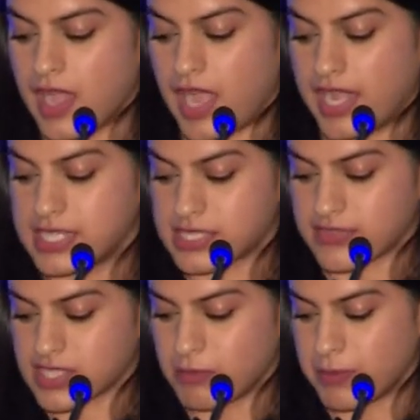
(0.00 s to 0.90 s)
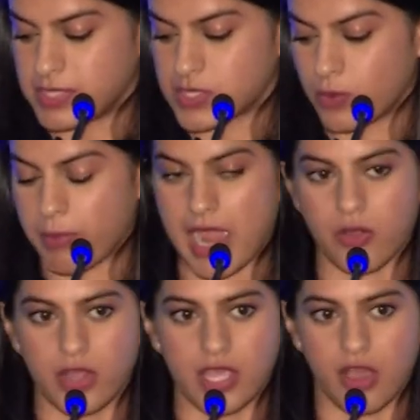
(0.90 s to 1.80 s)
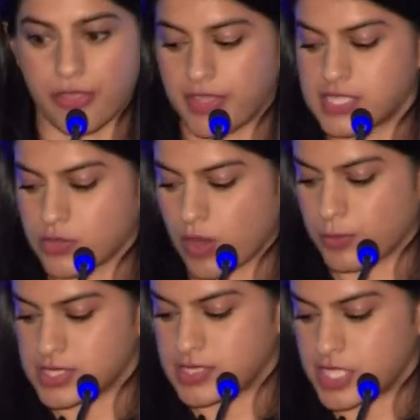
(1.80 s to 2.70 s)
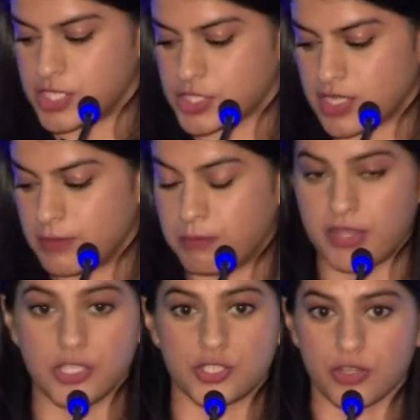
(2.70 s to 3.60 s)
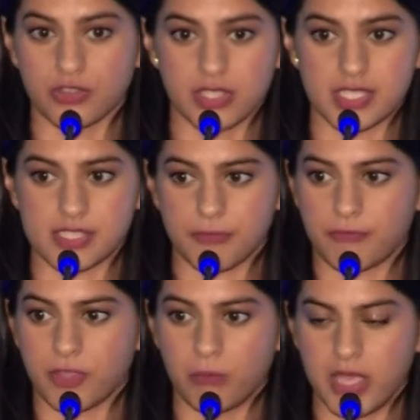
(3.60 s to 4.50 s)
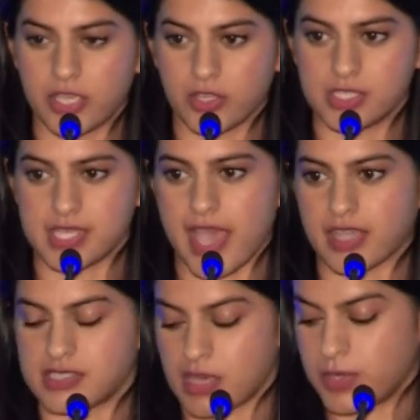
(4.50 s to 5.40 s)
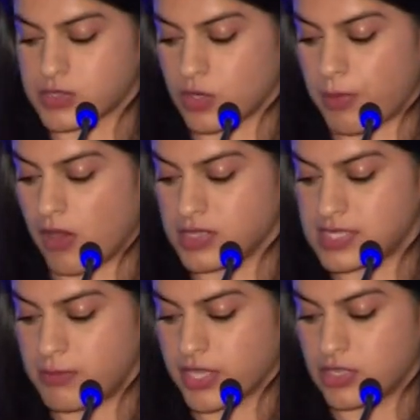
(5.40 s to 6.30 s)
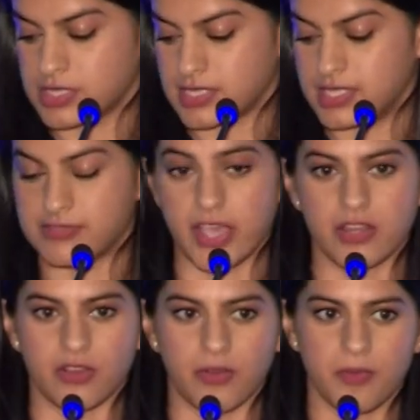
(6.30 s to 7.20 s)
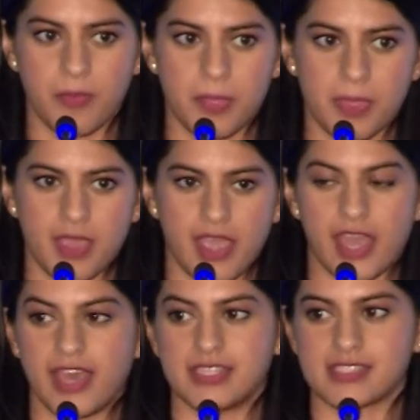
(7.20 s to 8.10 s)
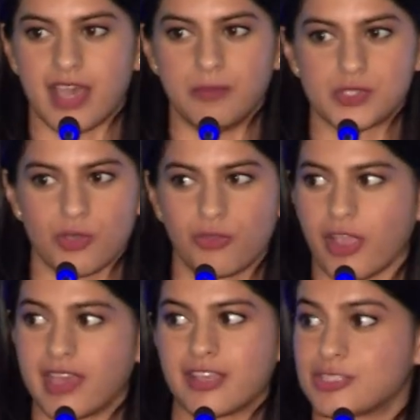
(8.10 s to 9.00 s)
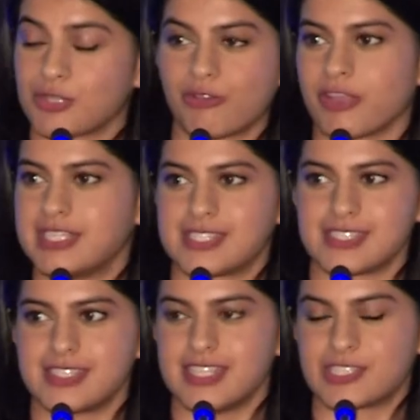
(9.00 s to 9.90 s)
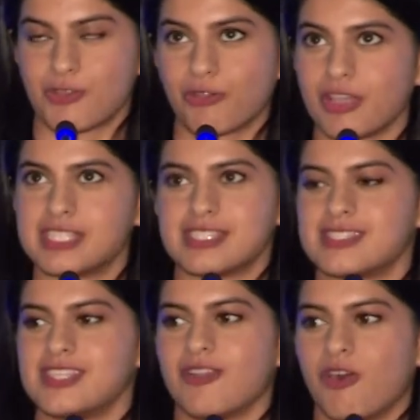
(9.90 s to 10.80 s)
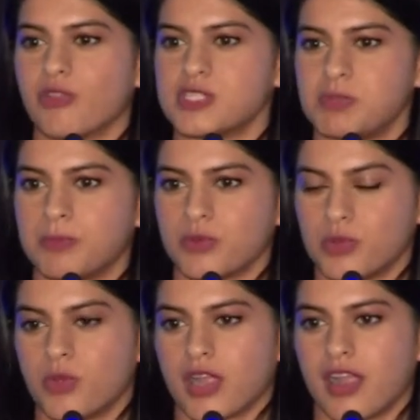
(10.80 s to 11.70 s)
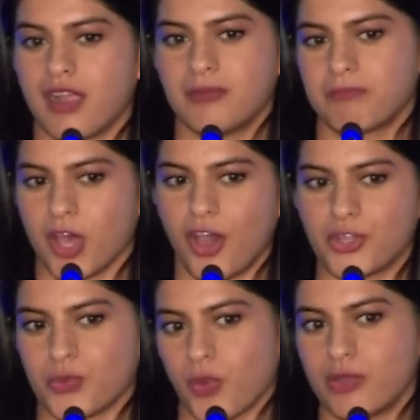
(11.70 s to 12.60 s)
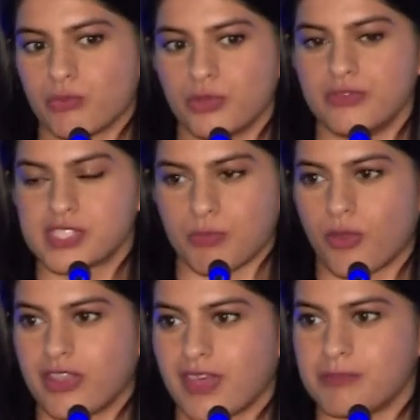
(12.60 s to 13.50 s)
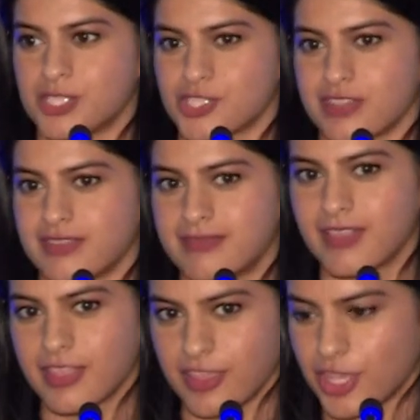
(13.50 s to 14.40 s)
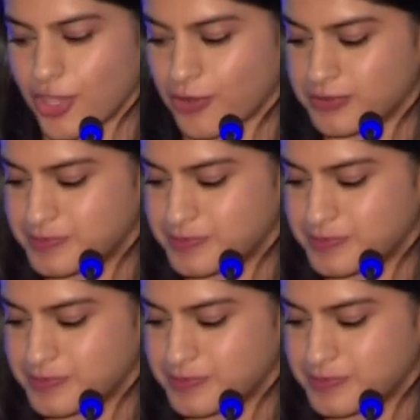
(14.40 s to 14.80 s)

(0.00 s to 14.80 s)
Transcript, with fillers: ISF's commitment to empowering authentic representation, be they journalists, filmmakers, academics, or policymakers, is vital. And I'm so, gra- so great to, it's so great to see all these people who are under one roof supporting that mission. Thank you.